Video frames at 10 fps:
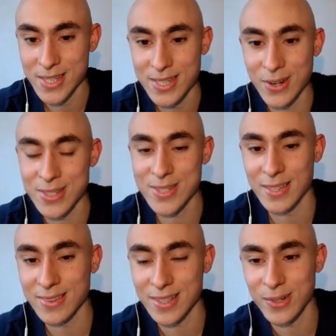I have Stand
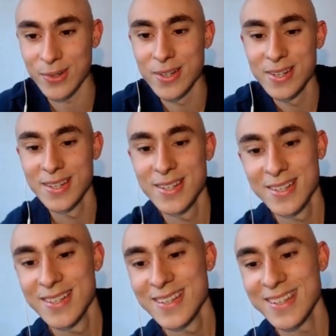accuracy deal. too. I
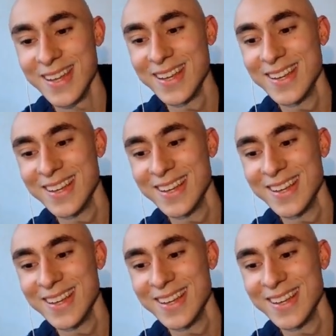swear, I have